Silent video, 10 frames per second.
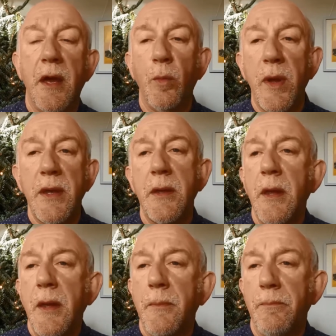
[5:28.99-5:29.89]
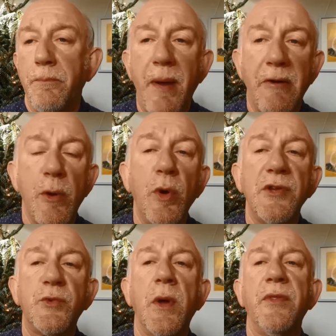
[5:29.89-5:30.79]
and we, Barry
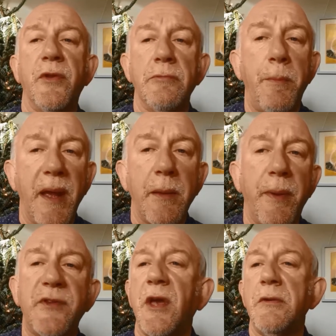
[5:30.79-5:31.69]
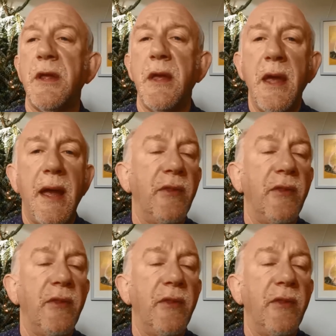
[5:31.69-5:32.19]
Wordsworth and Rebecca Bottone